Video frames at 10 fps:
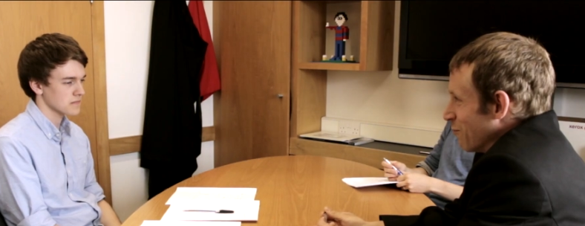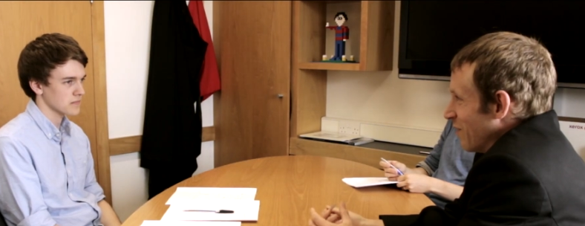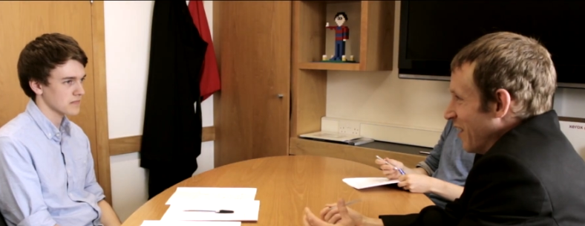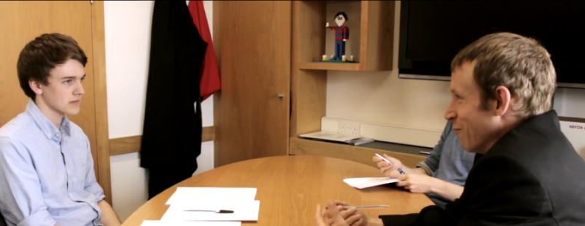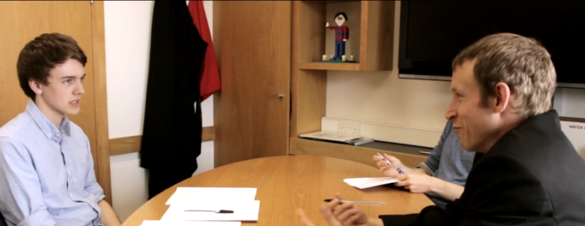
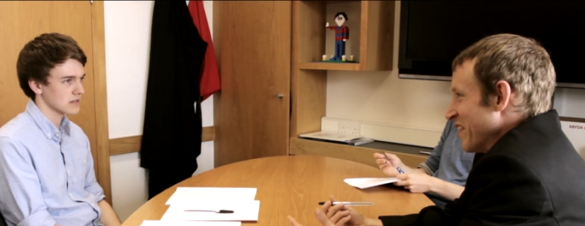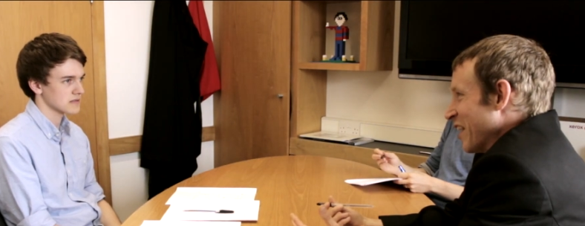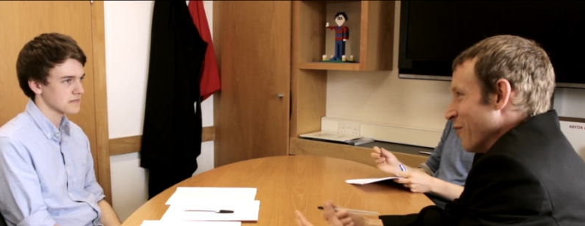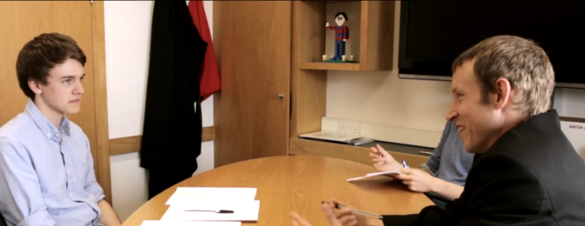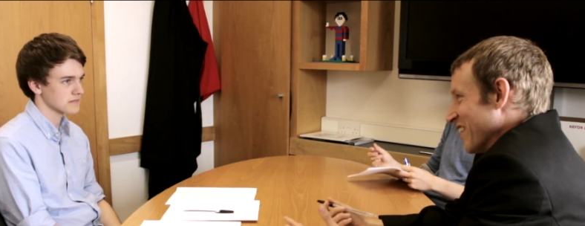Speaker 1: of uh,
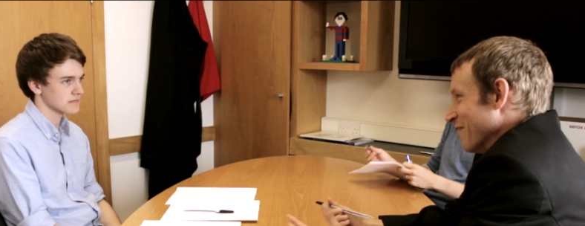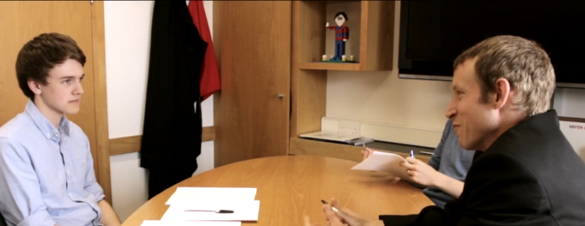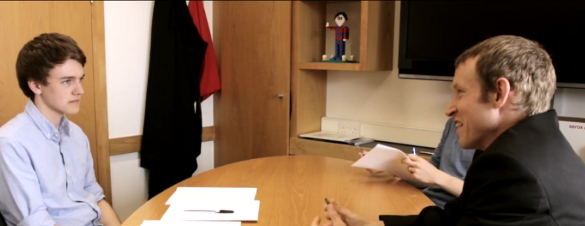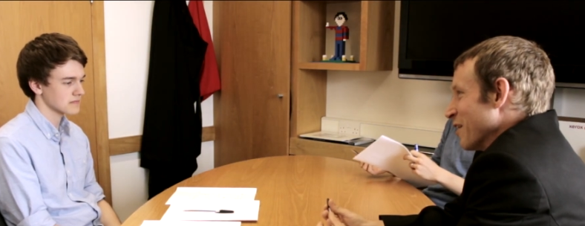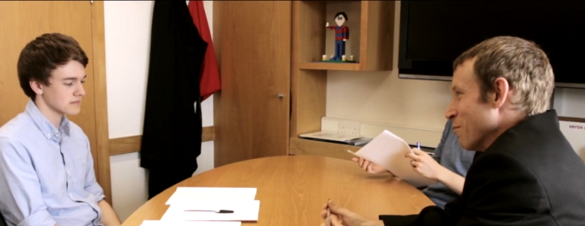videoing
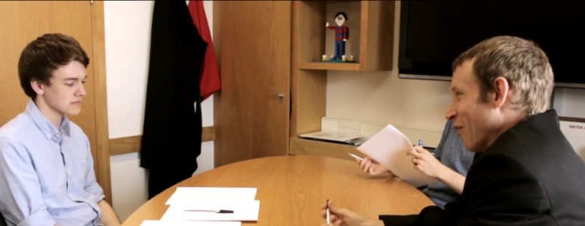and video